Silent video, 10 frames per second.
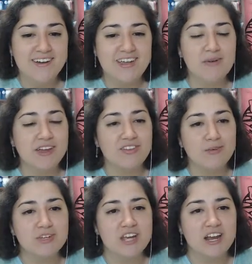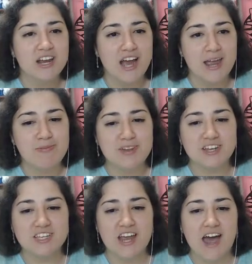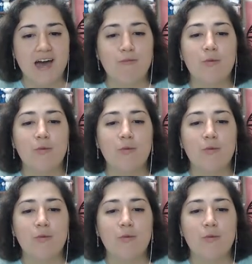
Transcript: Can we get some shiny hype in the chat?